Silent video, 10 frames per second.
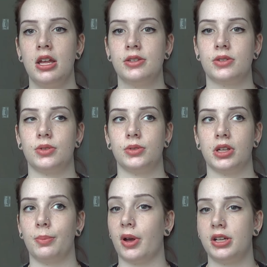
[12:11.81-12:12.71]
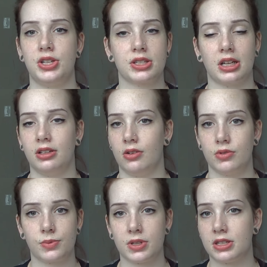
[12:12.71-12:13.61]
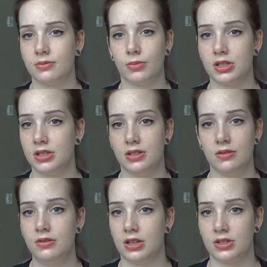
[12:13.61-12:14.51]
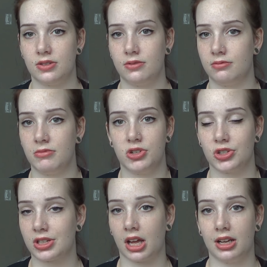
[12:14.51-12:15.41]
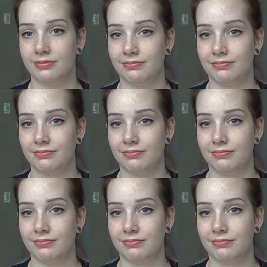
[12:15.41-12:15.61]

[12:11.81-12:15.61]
So your body just kind of knows what to do, and I just kind